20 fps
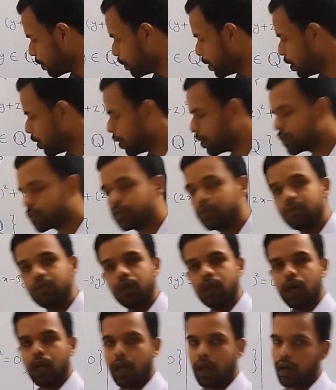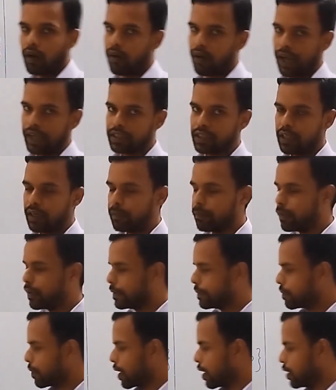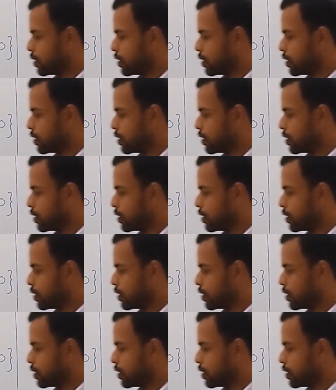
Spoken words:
1 belongs to rational number.